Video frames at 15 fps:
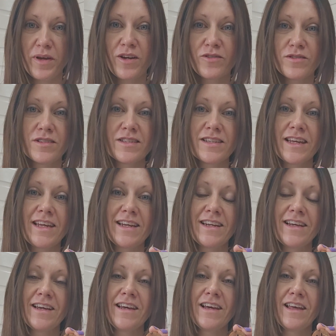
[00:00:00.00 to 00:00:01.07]
be unseen.
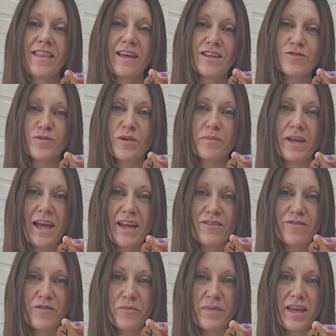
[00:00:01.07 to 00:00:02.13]
That's what I'm getting
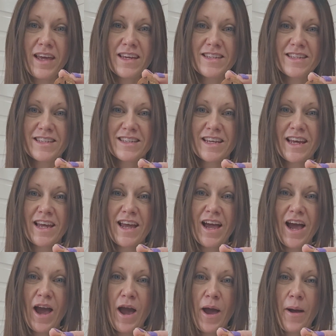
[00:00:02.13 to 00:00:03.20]
from this.
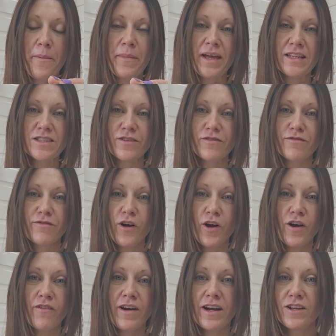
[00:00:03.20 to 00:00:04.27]
It's a
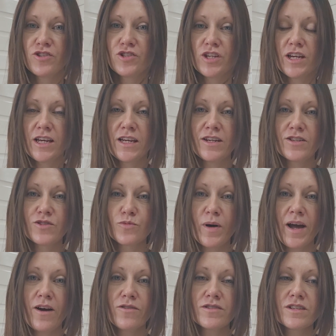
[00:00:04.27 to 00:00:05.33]
fire energy as
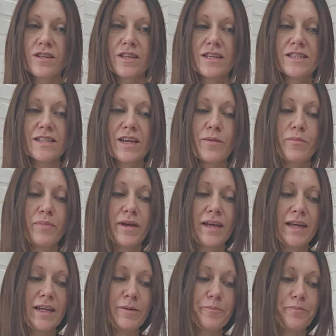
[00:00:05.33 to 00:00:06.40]
well. So this can
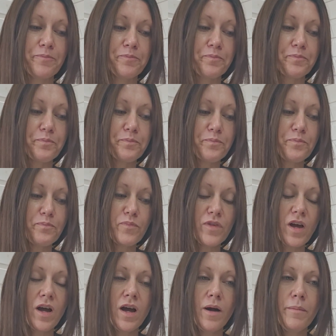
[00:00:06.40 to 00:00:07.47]
be
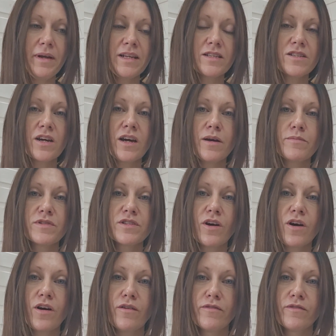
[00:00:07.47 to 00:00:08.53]
in terms
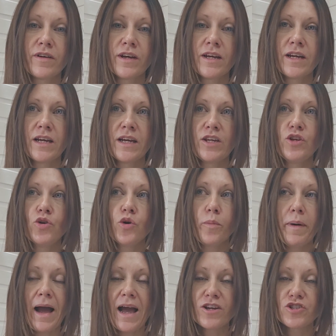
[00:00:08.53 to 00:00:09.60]
of your
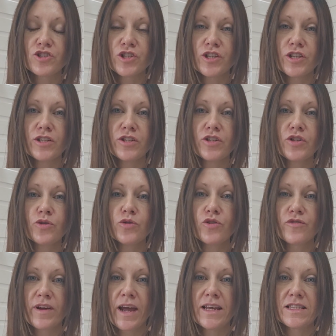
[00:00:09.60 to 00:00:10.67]
passion, your
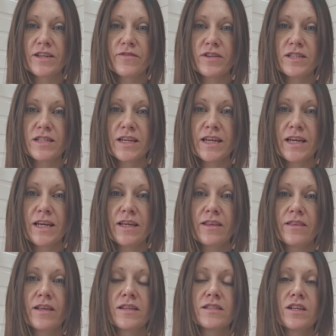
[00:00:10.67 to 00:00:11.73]
creativity,
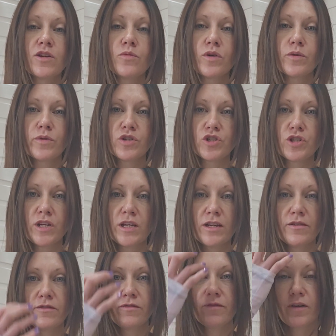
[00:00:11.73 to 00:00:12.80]
things that you want to
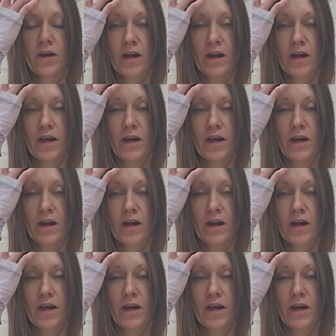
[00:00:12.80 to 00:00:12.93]
achieve,